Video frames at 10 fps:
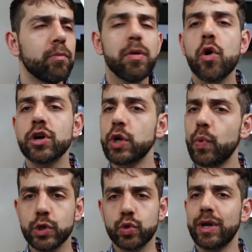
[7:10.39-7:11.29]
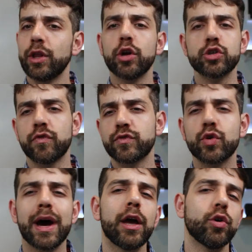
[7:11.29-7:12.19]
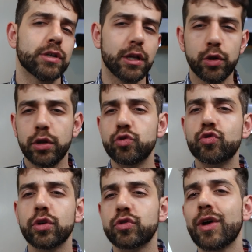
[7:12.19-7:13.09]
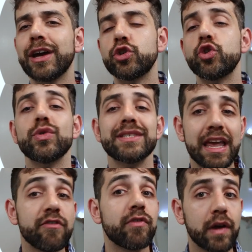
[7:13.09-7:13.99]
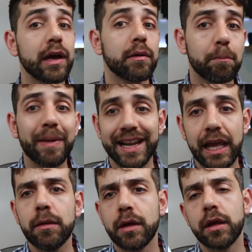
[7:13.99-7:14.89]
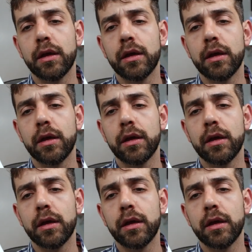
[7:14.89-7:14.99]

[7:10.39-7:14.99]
because I was doing a lot of trials, I was trying to save money